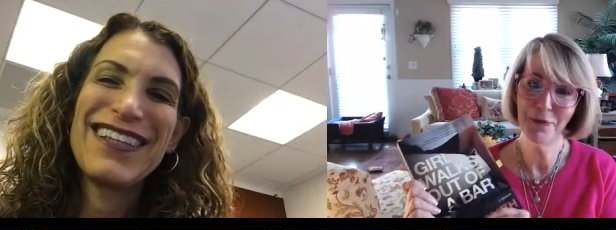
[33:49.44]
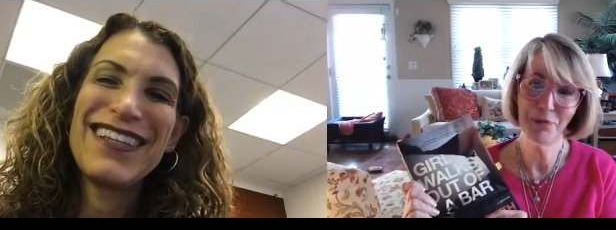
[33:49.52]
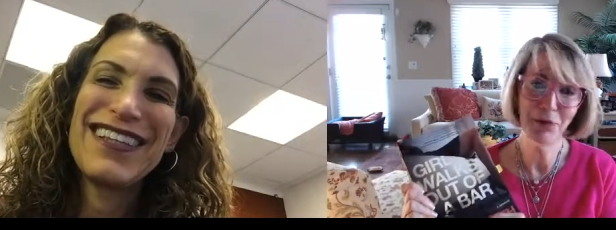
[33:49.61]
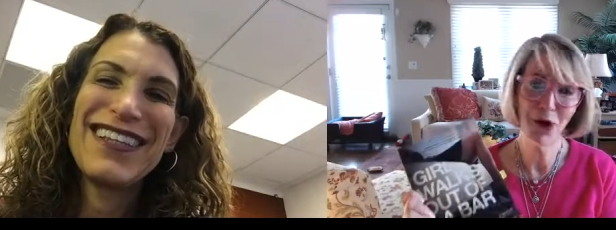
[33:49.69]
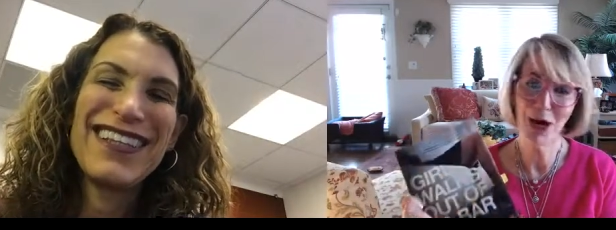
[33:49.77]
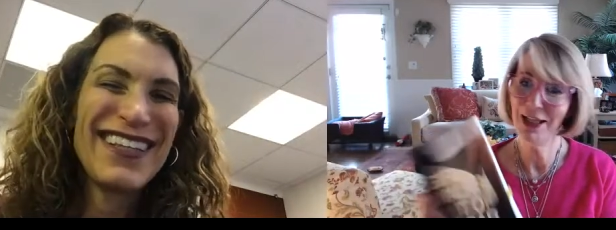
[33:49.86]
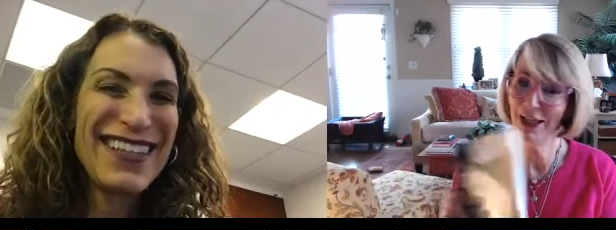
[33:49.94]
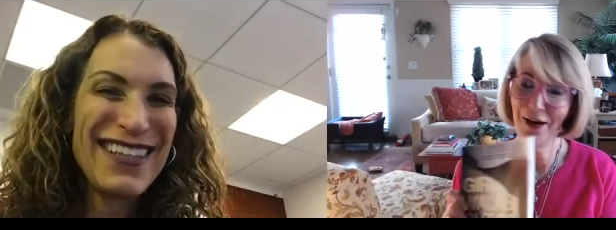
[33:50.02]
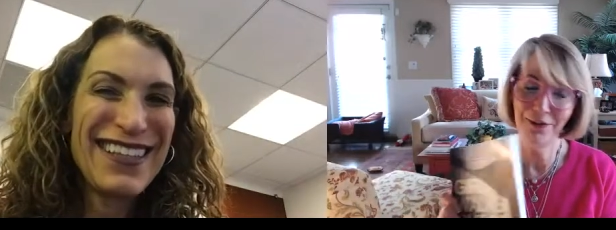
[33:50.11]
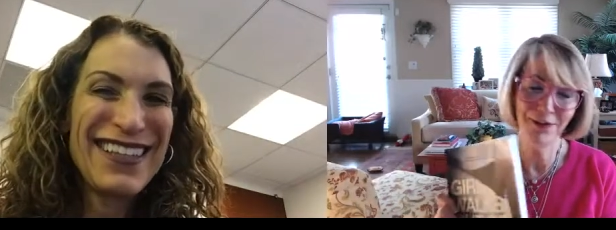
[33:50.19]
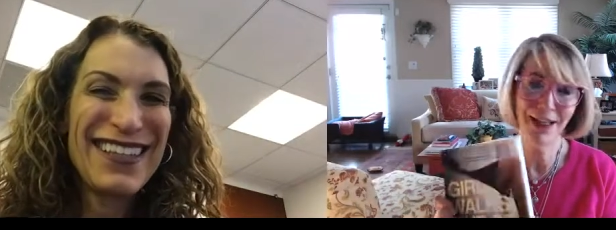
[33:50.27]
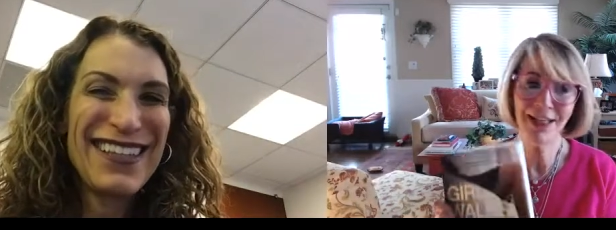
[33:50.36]
Speaker 1: a Bar. I love
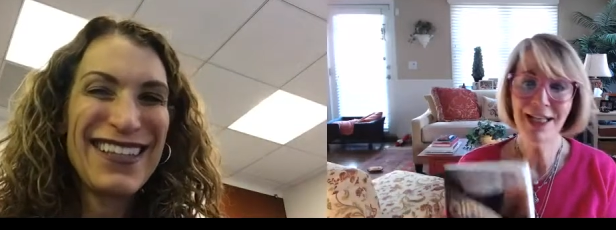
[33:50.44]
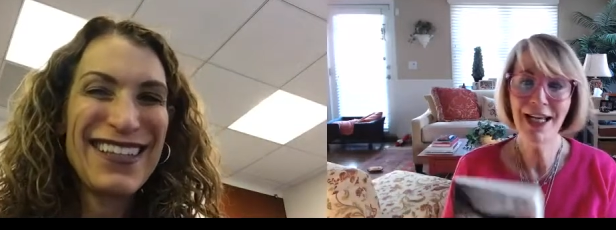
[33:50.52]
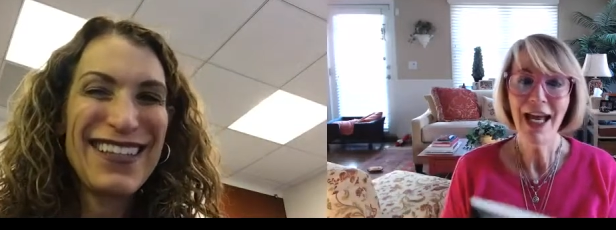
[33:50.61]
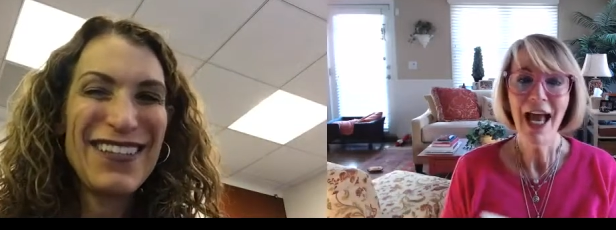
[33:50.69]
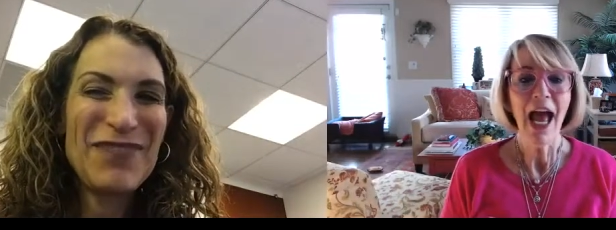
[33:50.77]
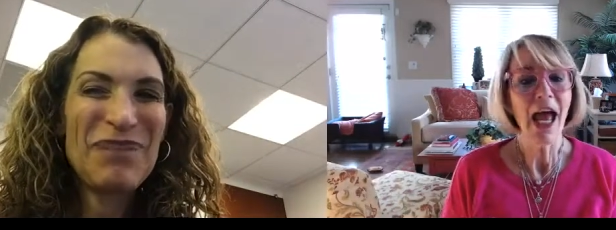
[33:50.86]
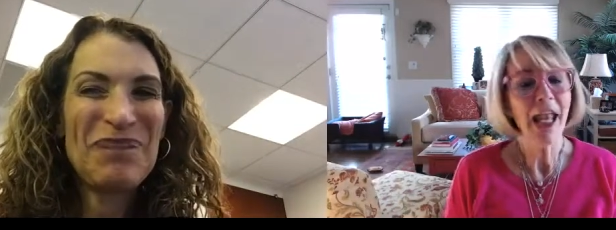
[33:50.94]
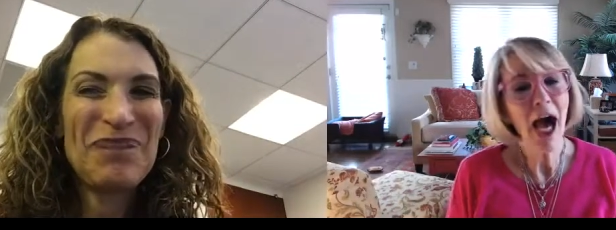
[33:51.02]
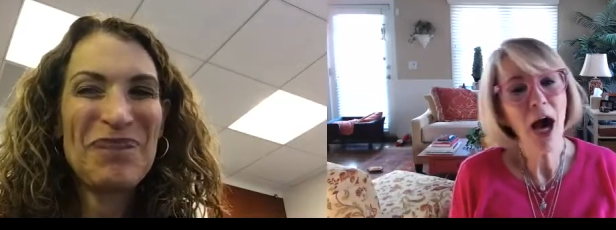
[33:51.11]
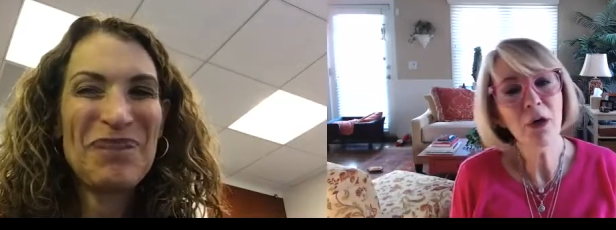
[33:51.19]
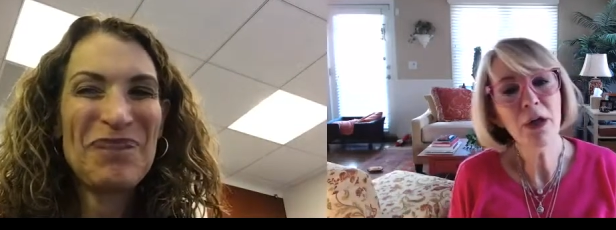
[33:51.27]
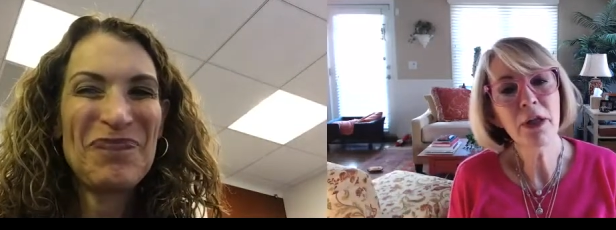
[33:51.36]
it. And how
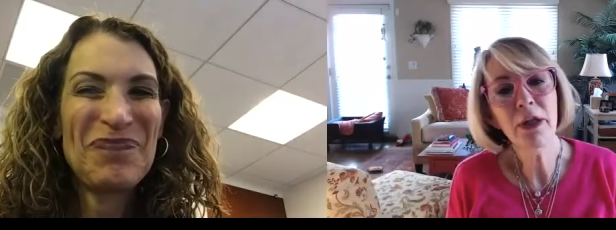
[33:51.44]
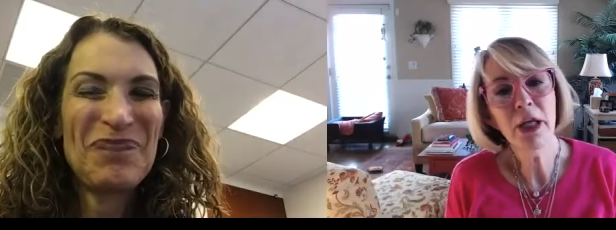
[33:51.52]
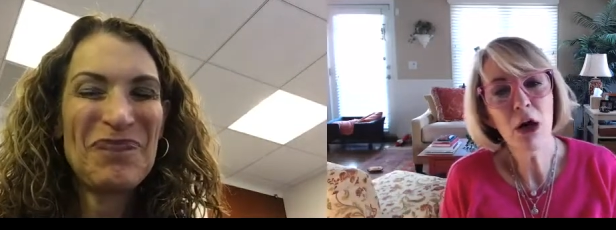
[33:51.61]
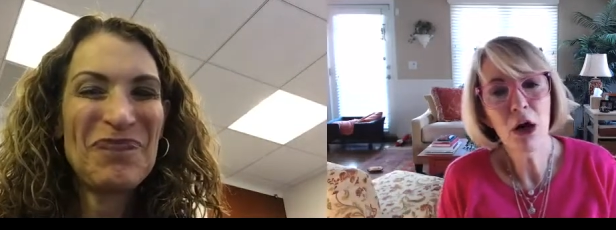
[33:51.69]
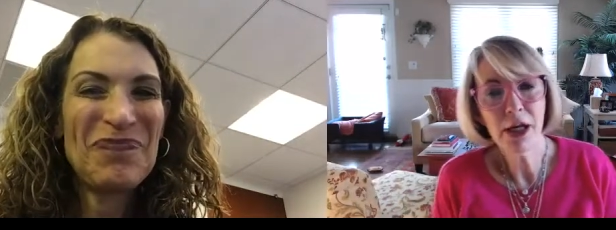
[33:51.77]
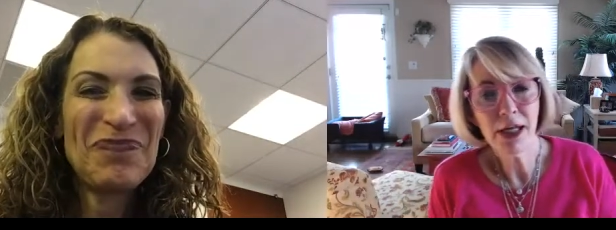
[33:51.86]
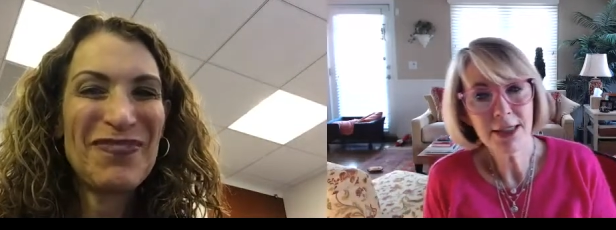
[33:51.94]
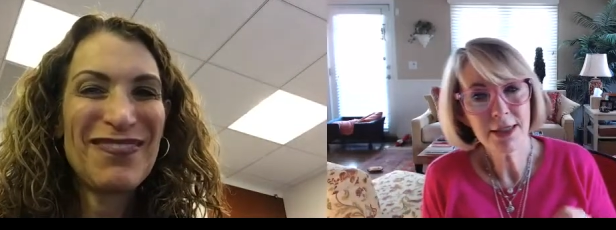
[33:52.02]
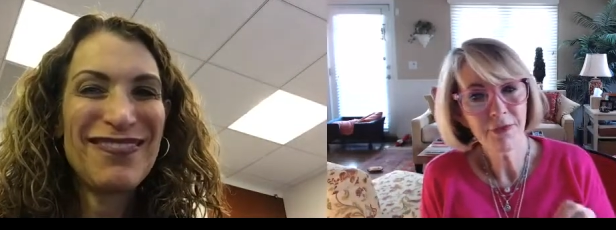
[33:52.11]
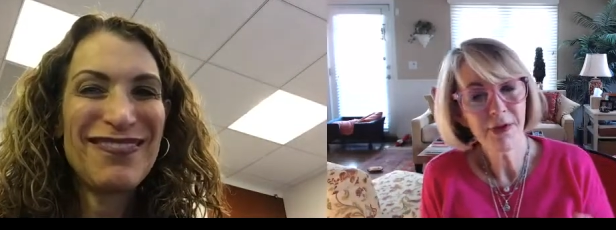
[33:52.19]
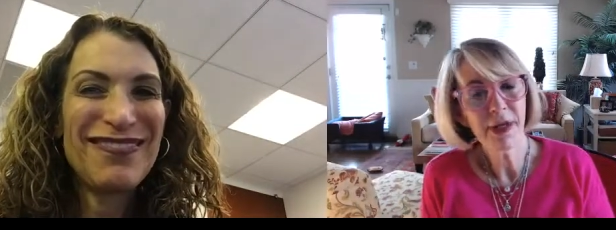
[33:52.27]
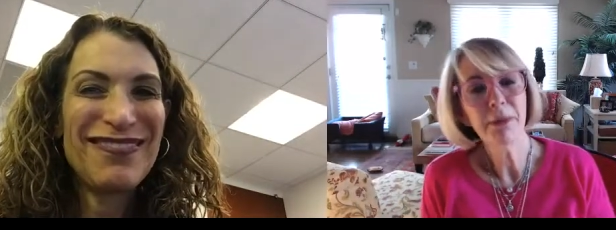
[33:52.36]
can the audience, if
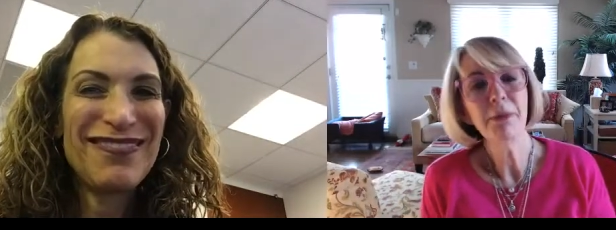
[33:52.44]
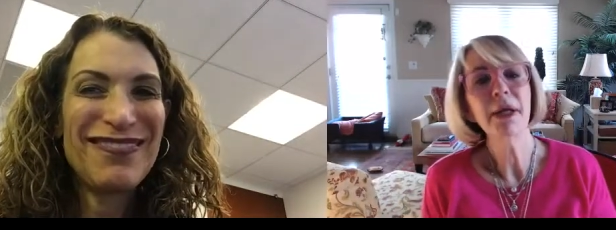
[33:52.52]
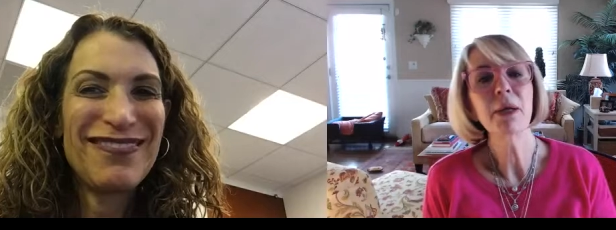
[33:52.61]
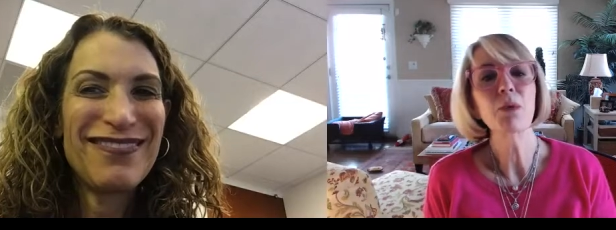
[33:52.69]
anybody